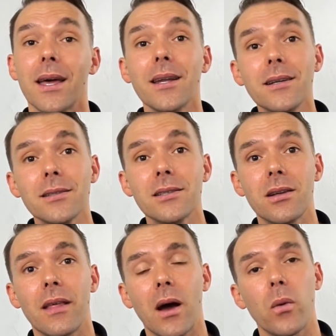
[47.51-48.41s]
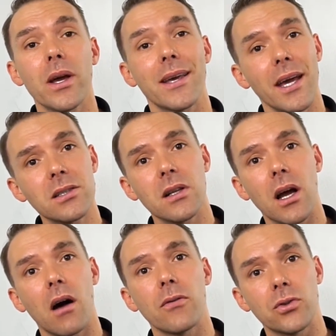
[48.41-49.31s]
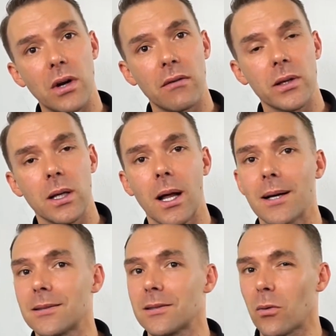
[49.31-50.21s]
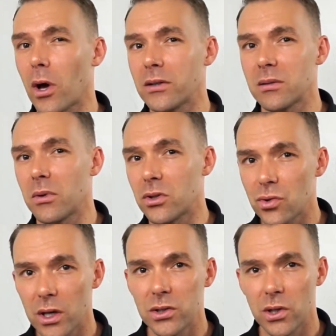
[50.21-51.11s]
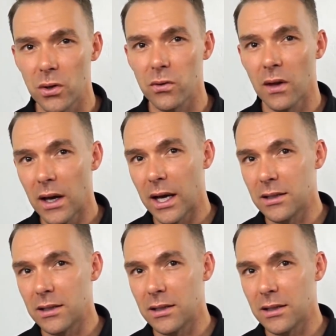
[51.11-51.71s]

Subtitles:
In addition to that, we occasionally offer traveling classes around some of the trade shows